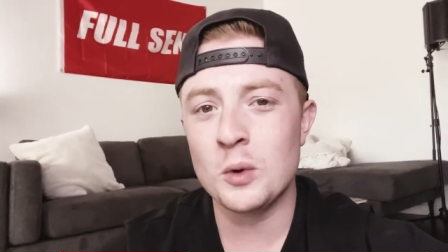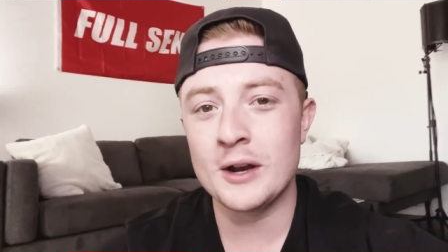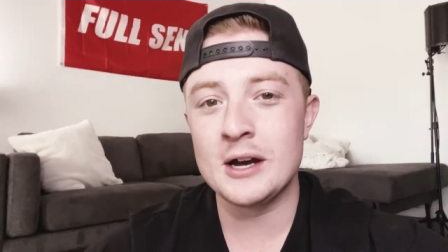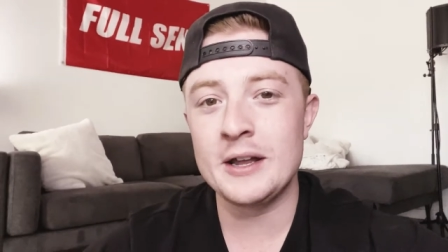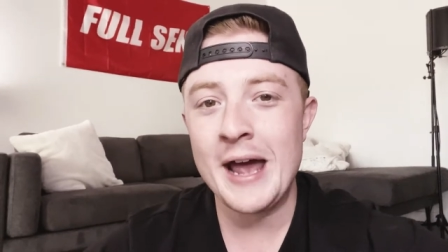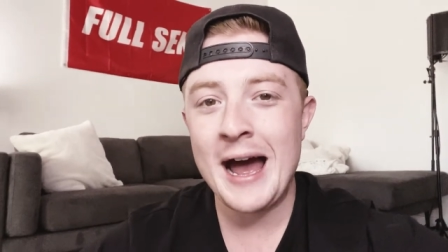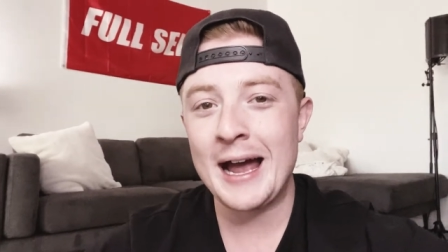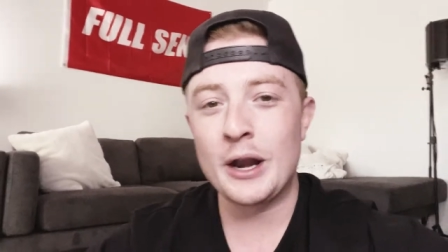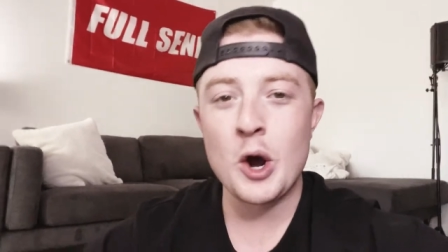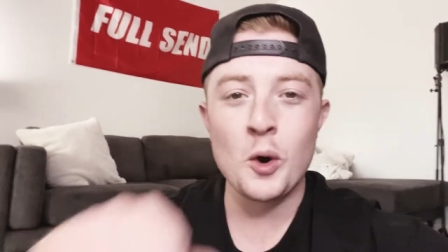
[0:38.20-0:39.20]
good. I
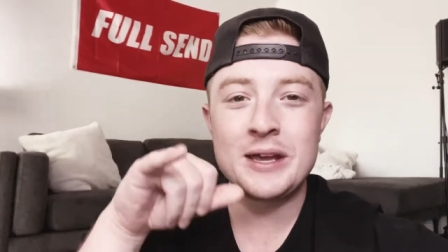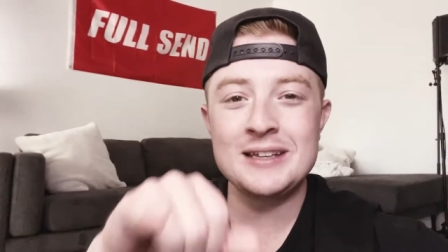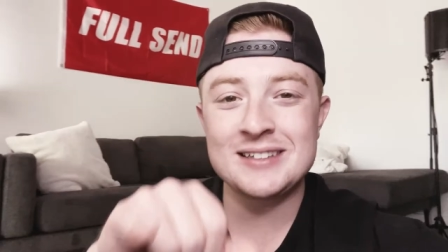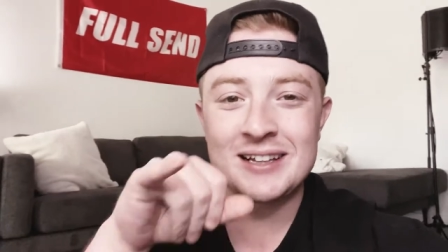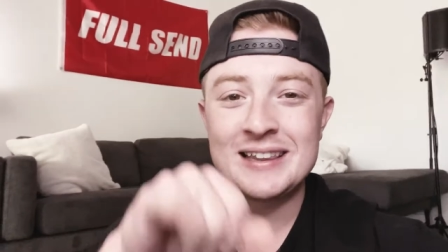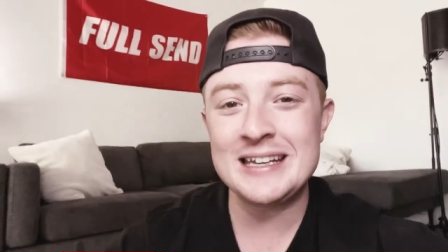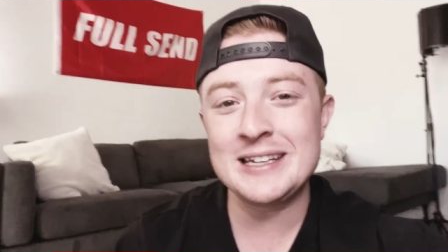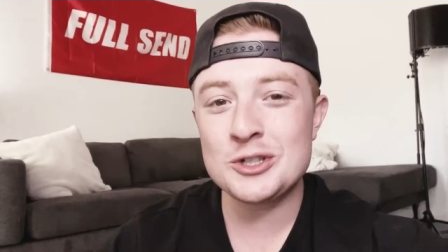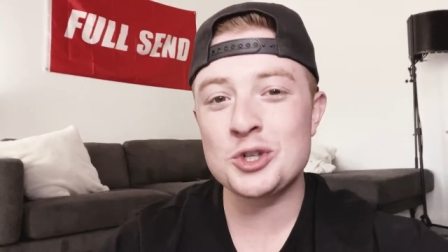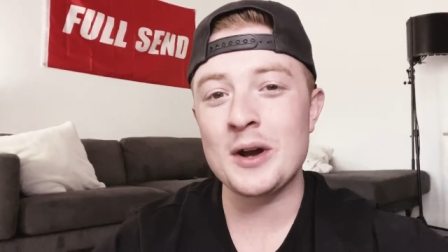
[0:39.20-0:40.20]
got OE and
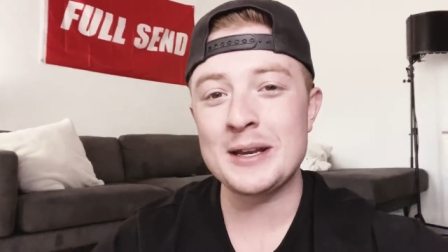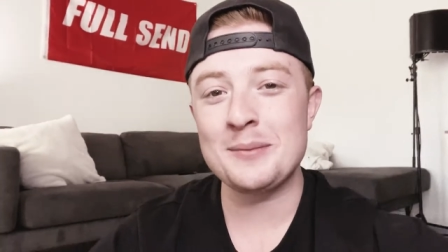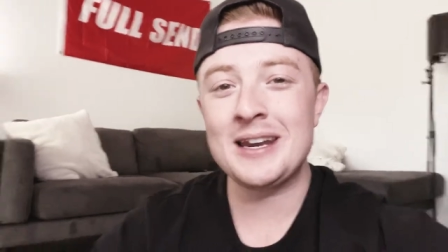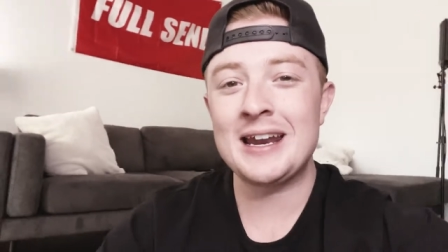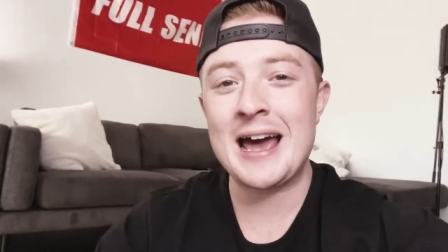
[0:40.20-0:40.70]
Talina joining me today.